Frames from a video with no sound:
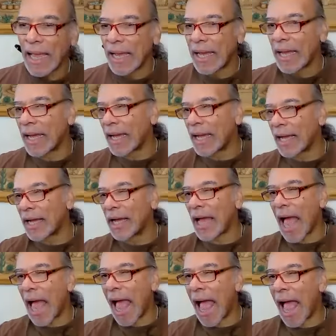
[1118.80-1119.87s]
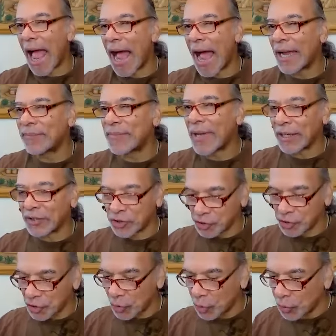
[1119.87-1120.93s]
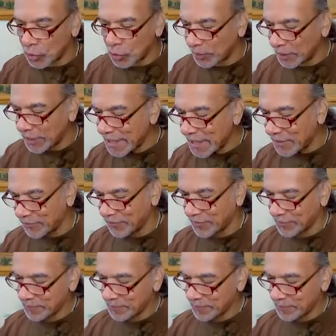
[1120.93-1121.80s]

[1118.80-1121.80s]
I'm not sure who to believe,